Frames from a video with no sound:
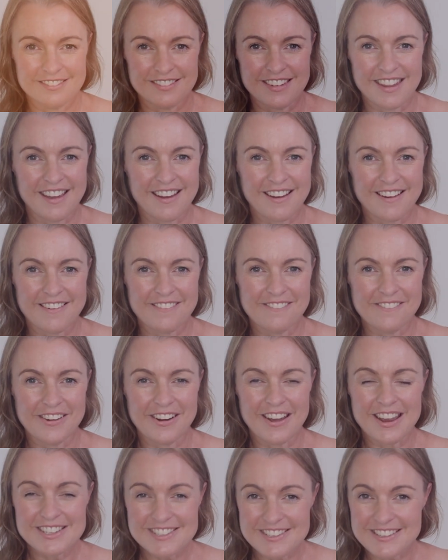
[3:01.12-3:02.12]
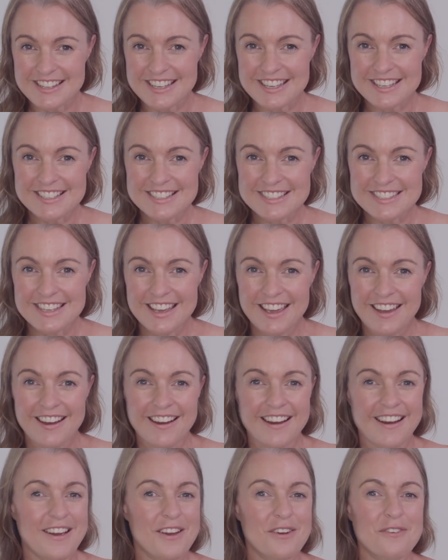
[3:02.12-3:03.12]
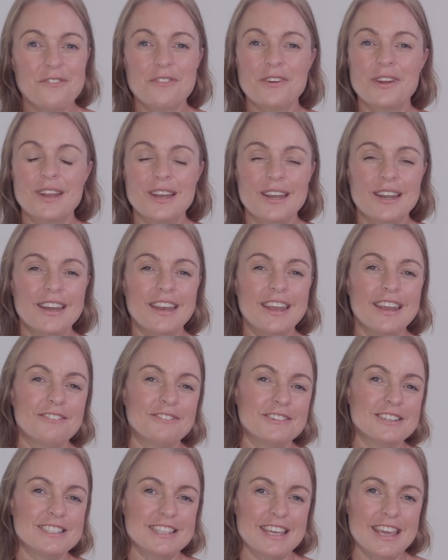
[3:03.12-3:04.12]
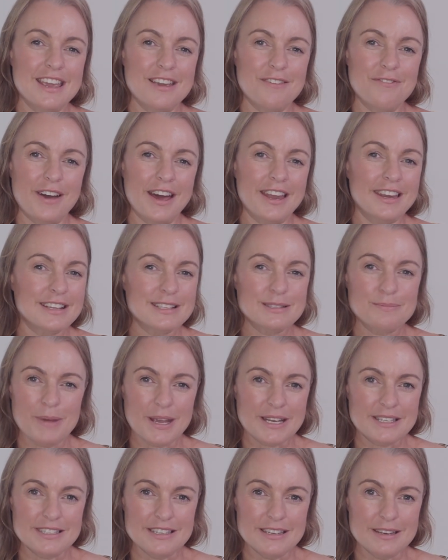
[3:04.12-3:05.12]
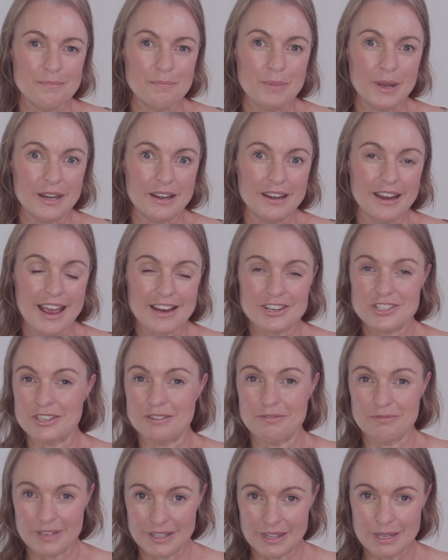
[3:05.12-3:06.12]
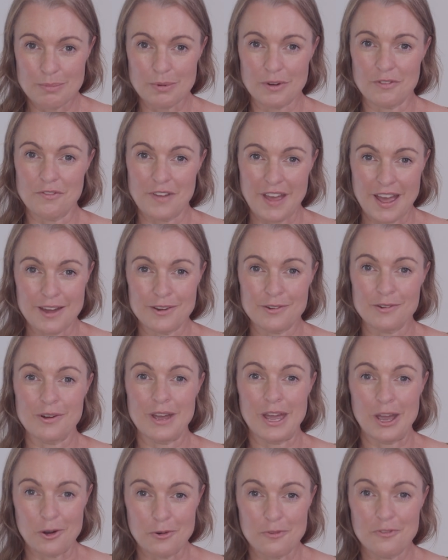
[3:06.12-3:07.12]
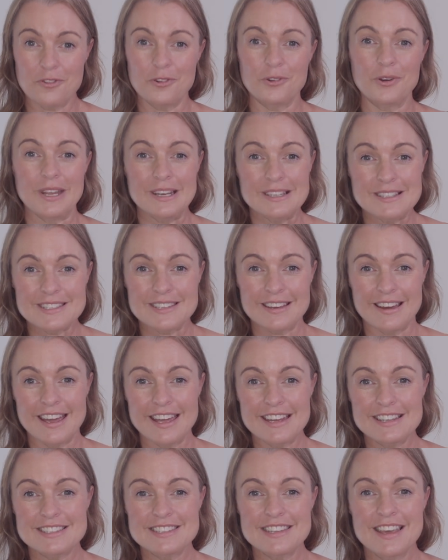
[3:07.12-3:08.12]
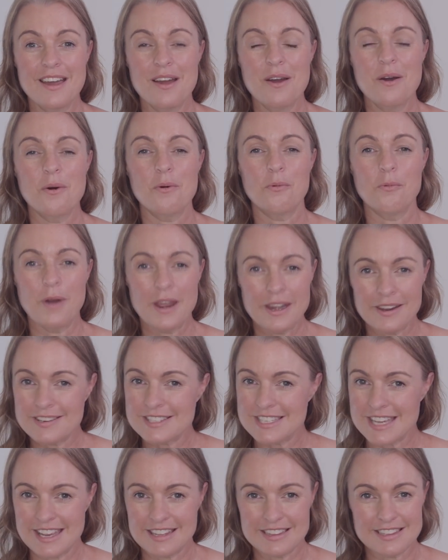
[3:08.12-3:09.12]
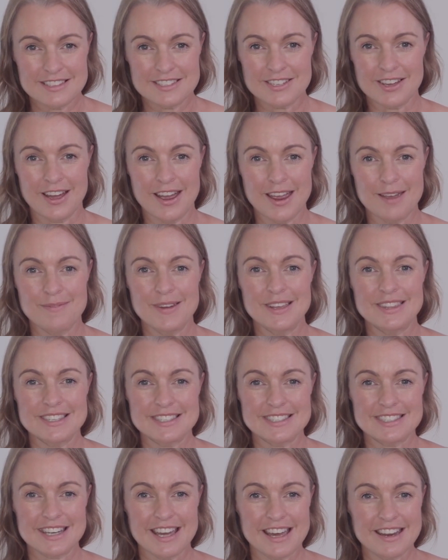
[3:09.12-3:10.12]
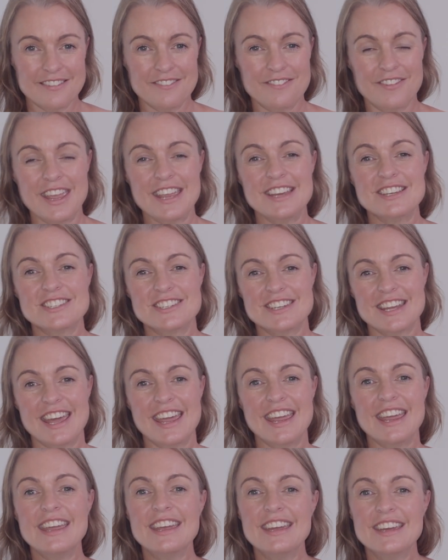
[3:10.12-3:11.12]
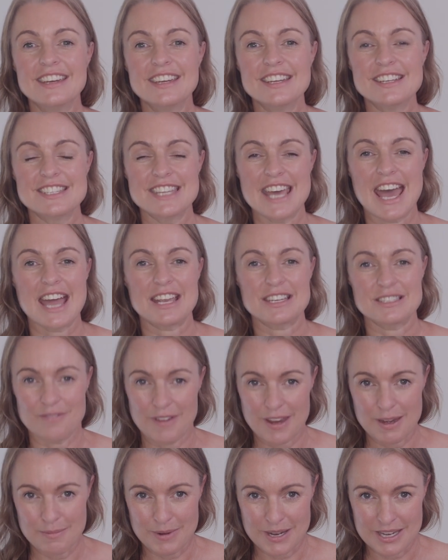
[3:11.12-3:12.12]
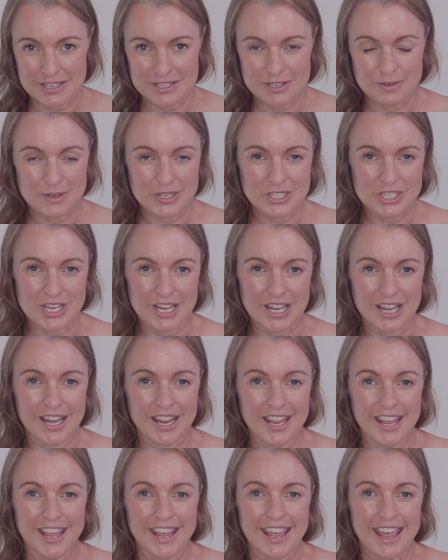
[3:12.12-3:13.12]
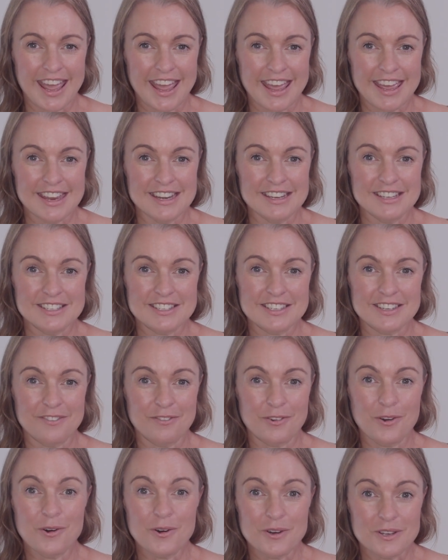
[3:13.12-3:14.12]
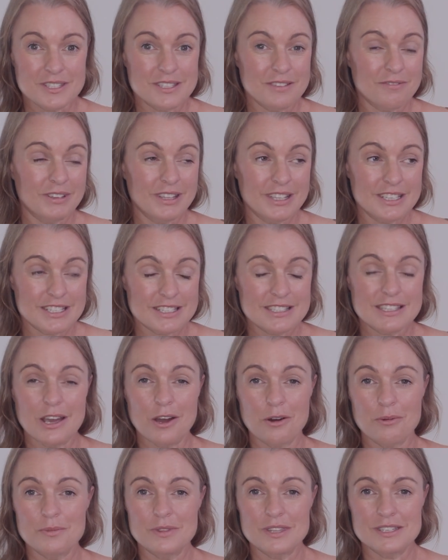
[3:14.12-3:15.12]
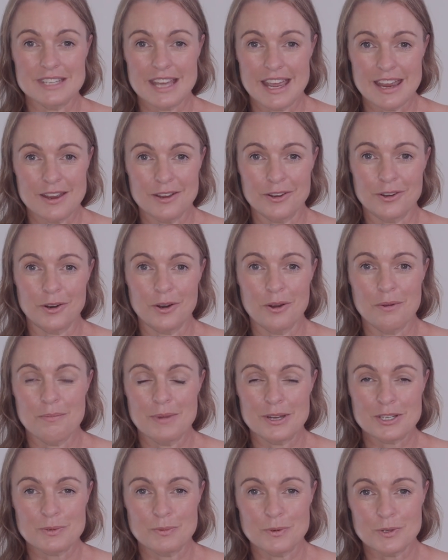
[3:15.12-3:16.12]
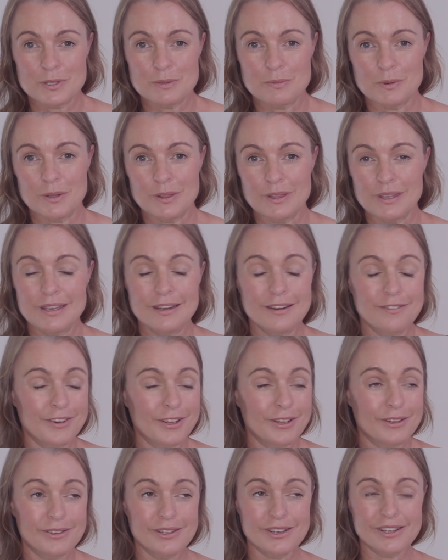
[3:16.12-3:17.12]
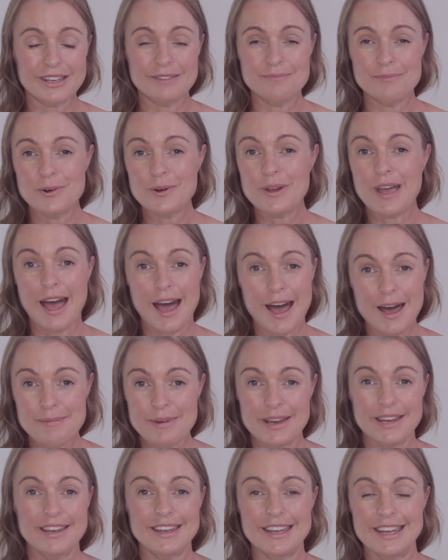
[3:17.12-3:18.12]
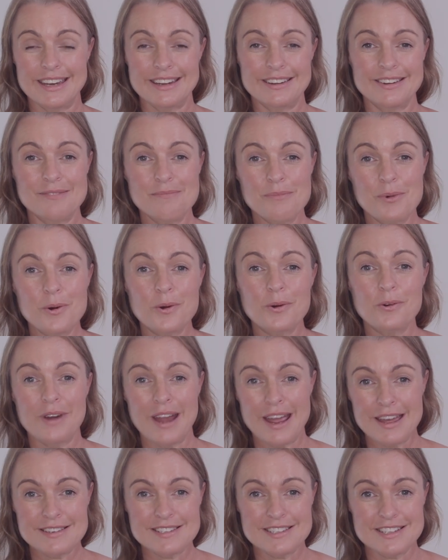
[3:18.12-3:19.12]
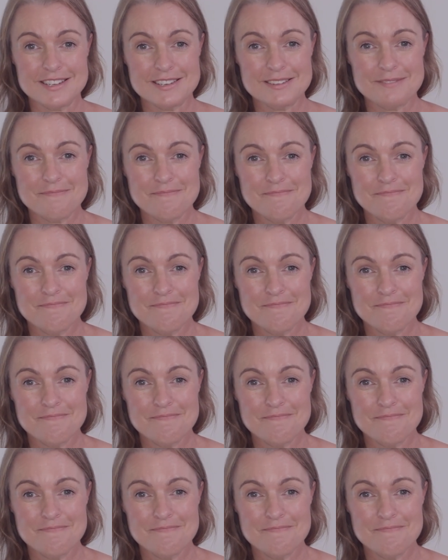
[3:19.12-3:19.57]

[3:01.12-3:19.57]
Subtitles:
Now, when I do this, I often receive unexpected but actually really profound or helpful insights when I take the time at the start of each day to activate my intuition. And of course, it really does help the day go much more smoothly, and I feel a lot more calmer and more grounded.